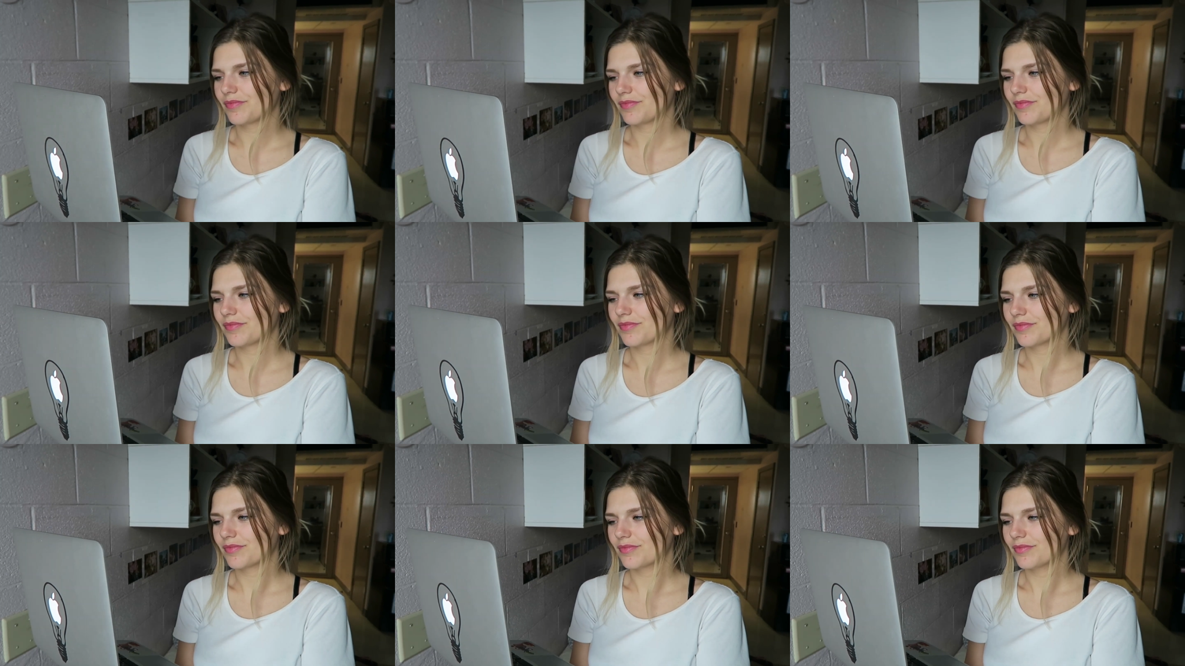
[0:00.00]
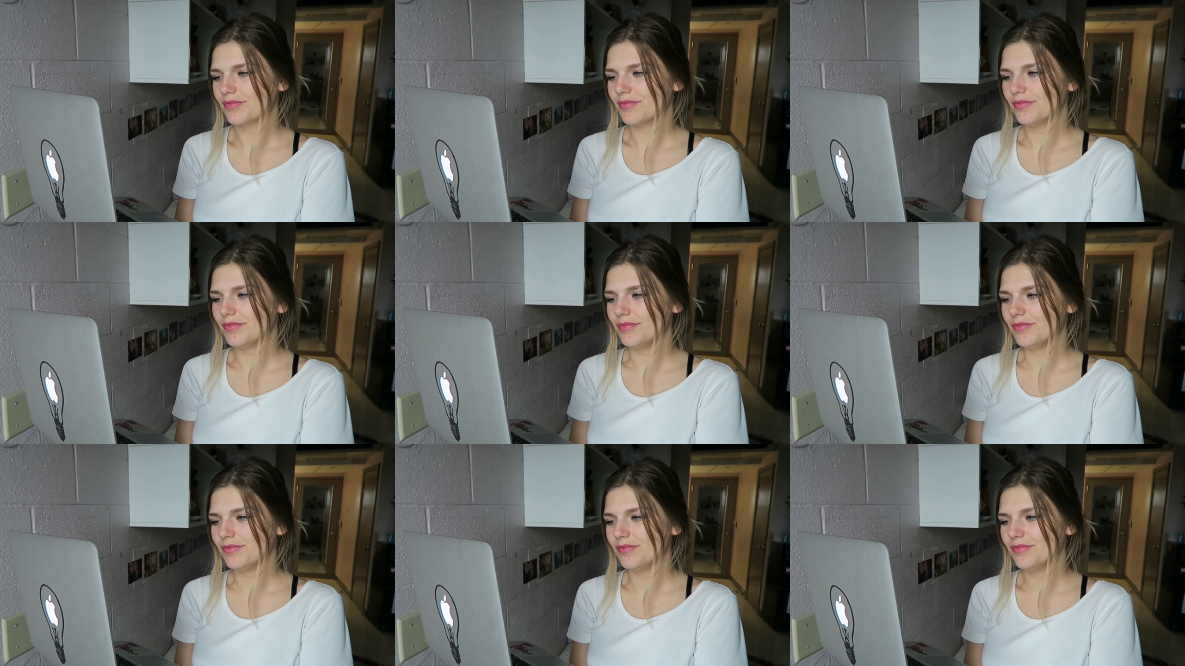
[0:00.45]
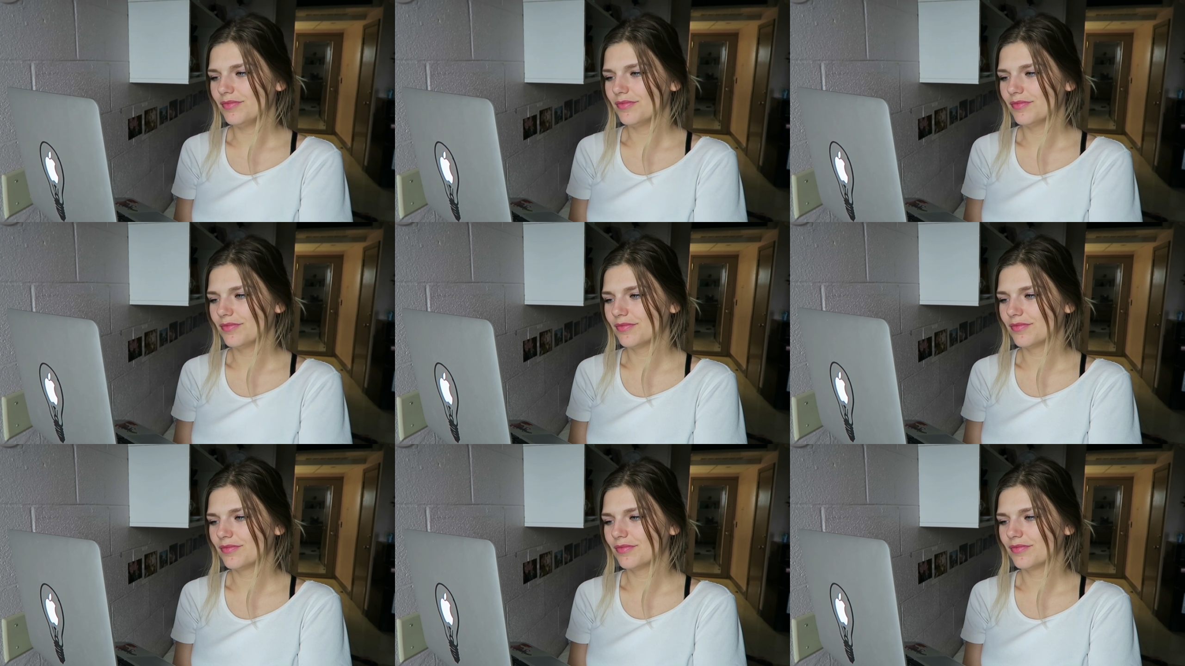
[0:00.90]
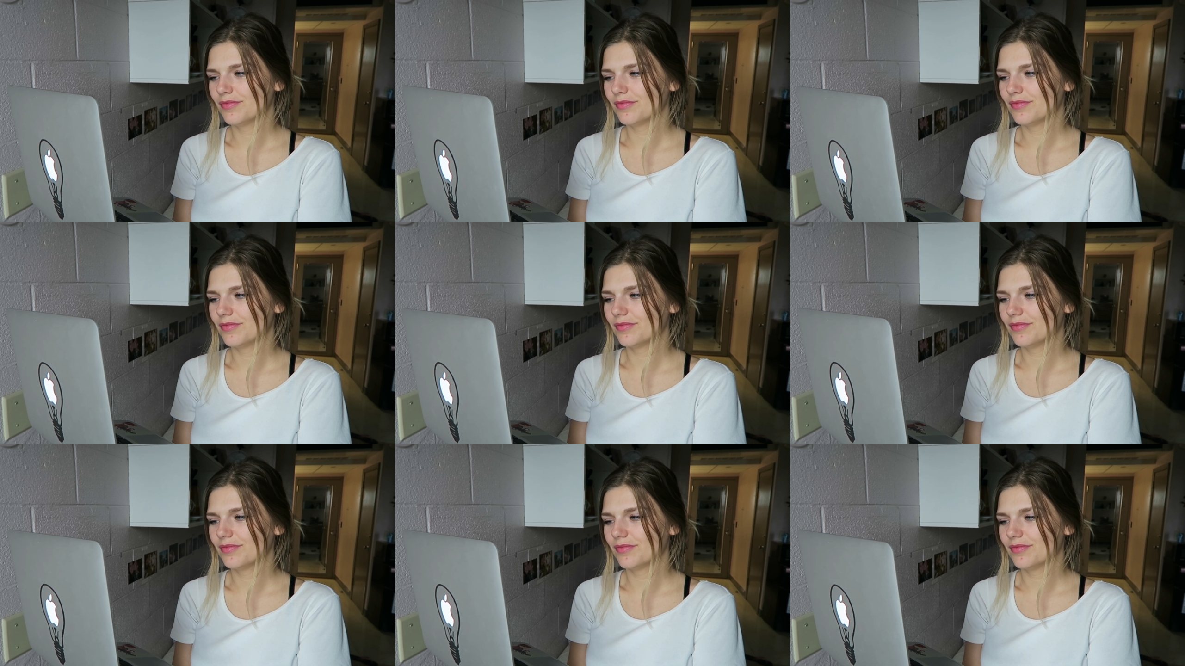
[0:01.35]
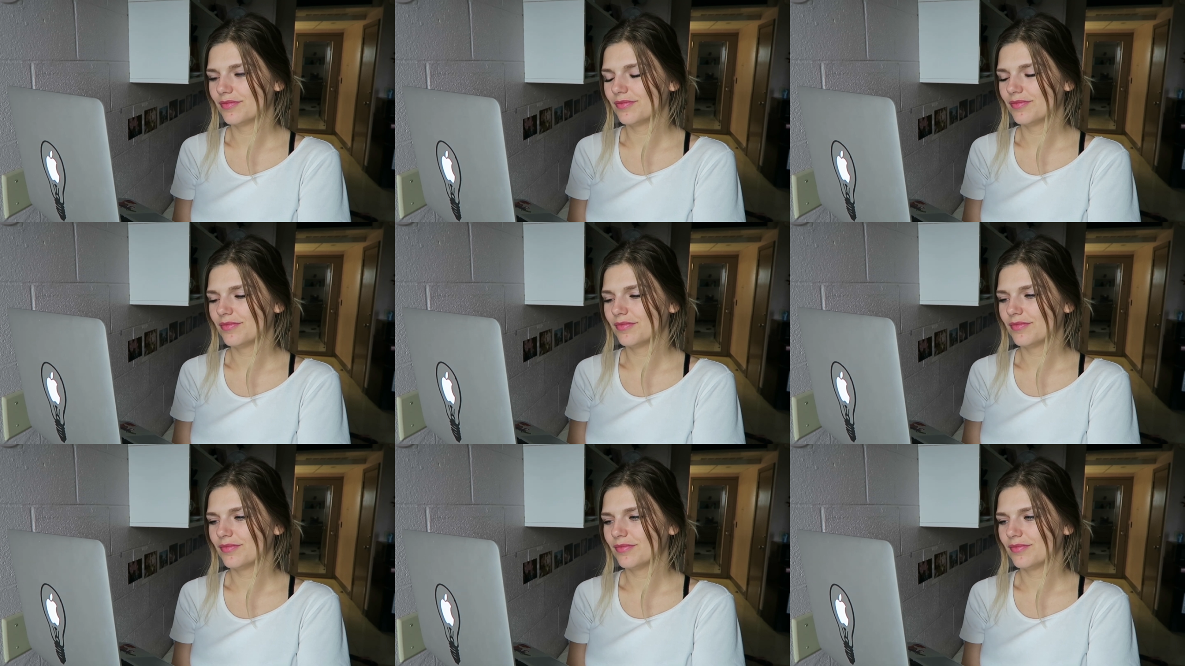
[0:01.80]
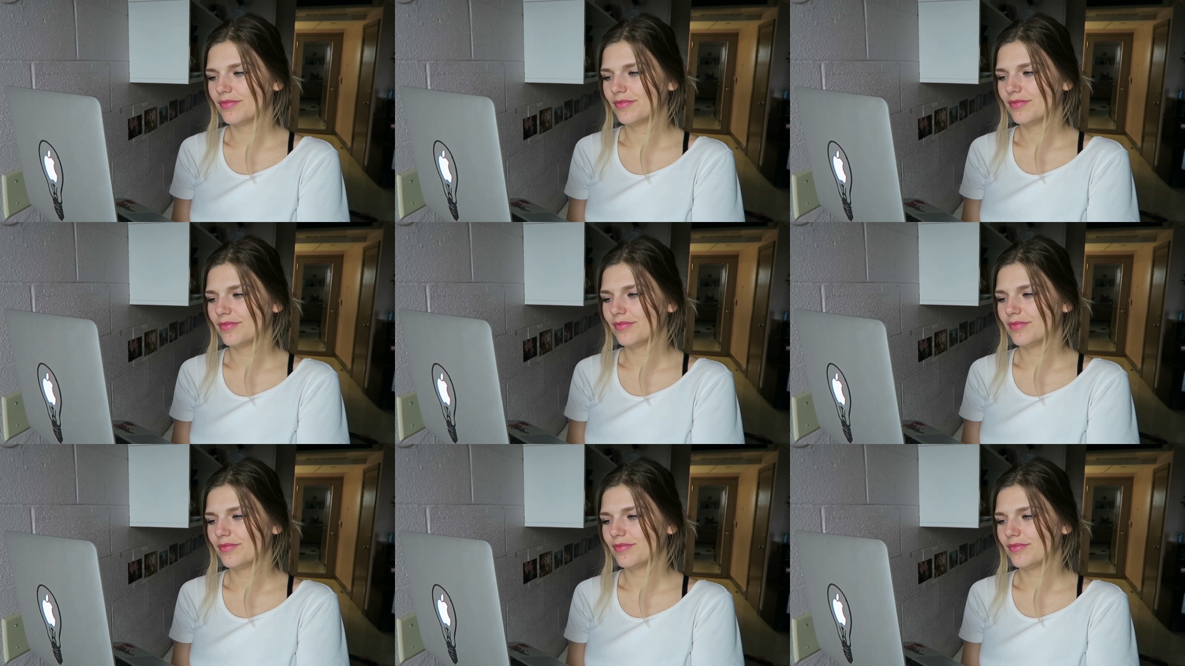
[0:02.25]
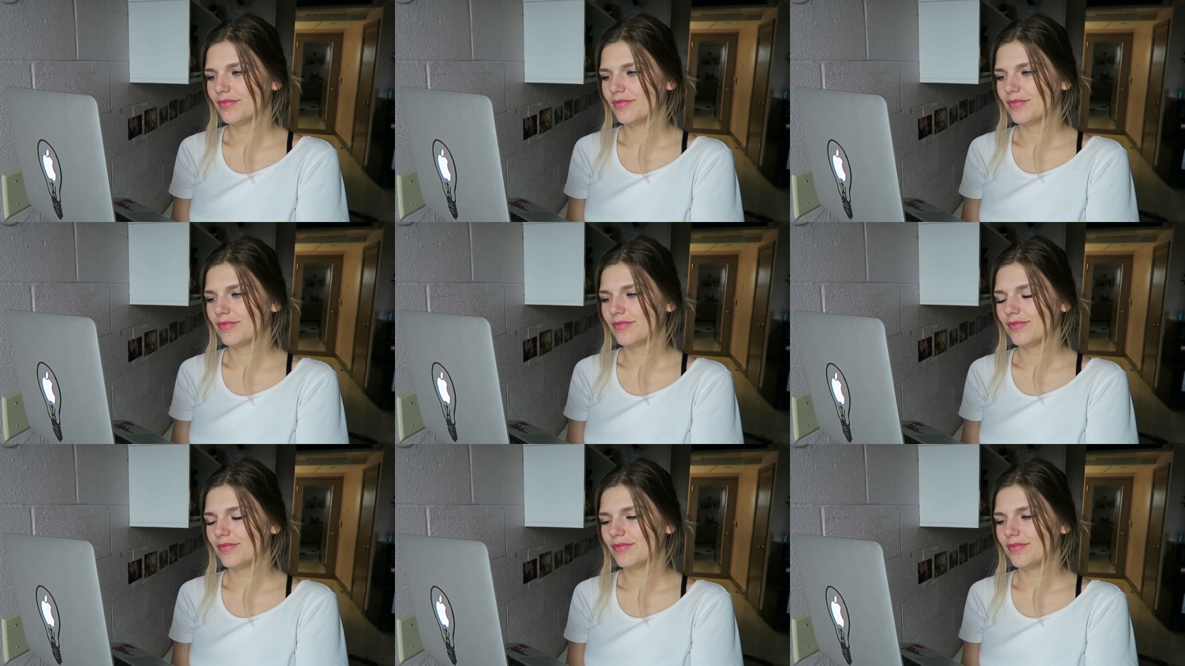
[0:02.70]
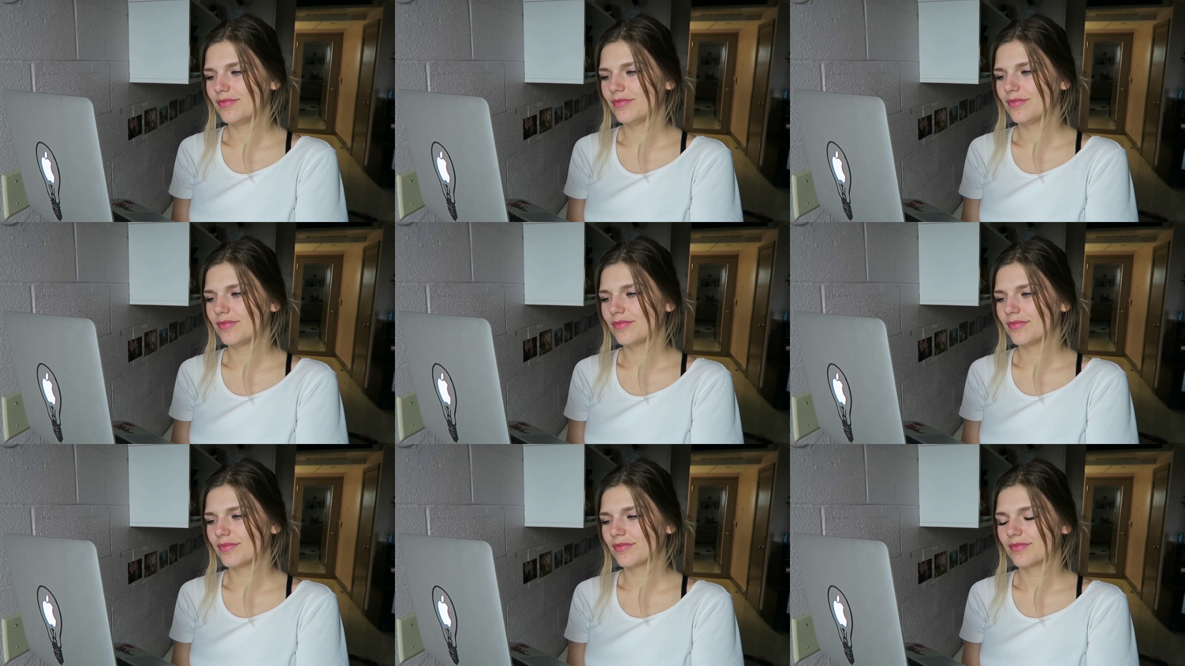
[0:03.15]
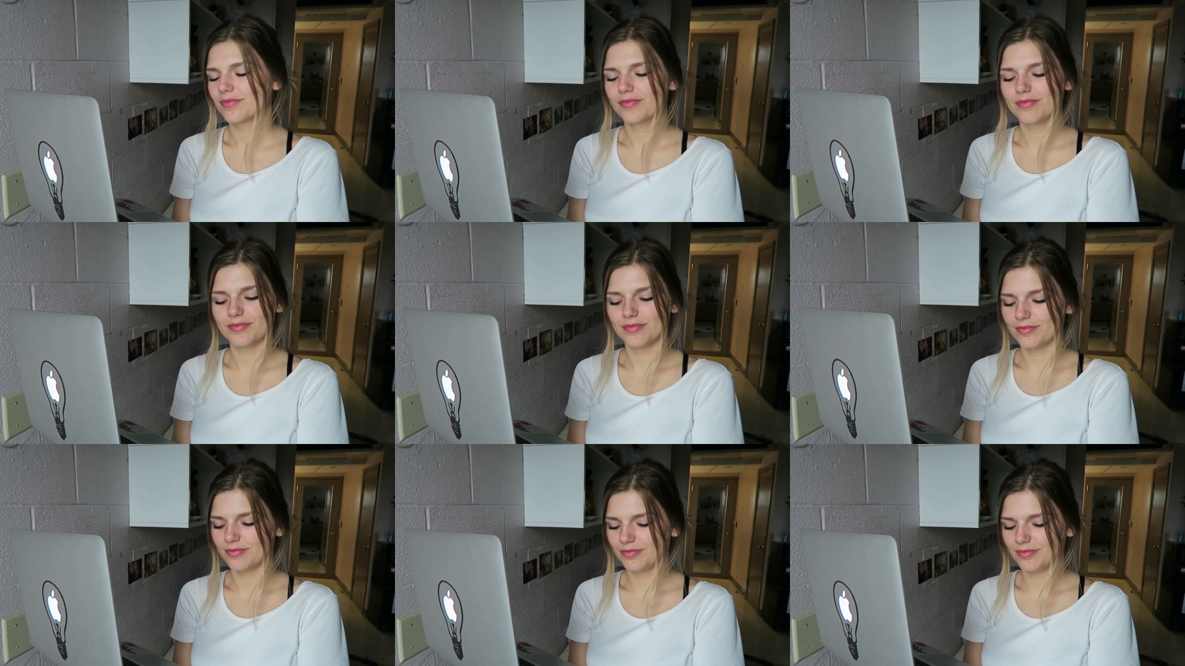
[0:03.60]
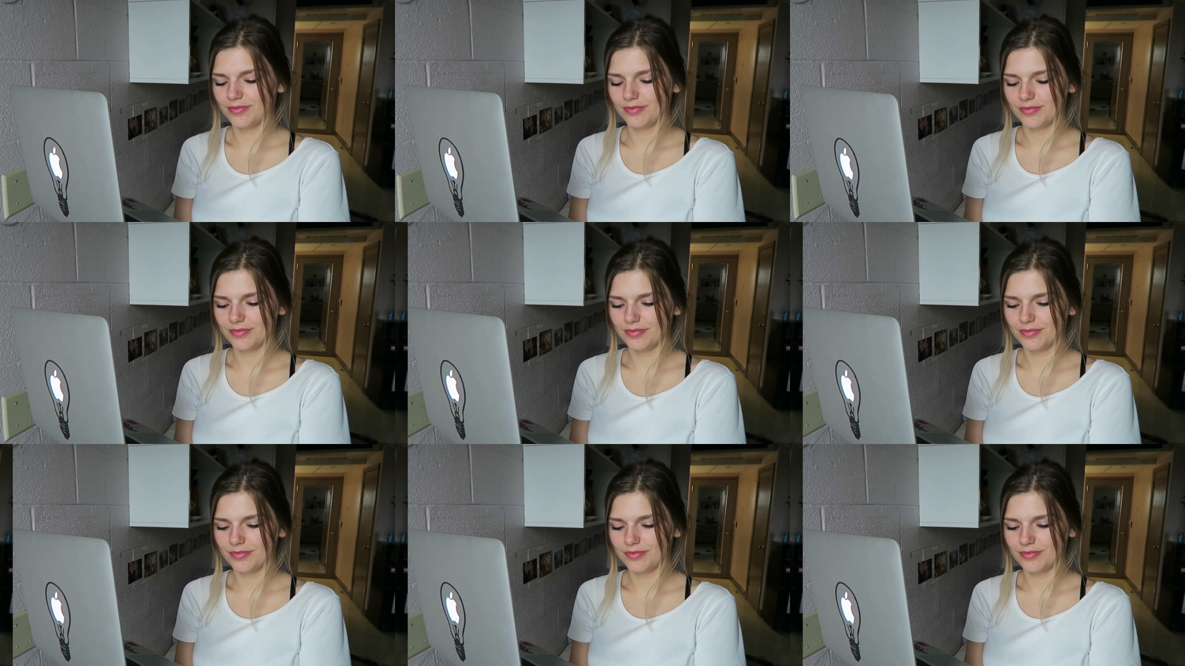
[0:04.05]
Nobody speaks.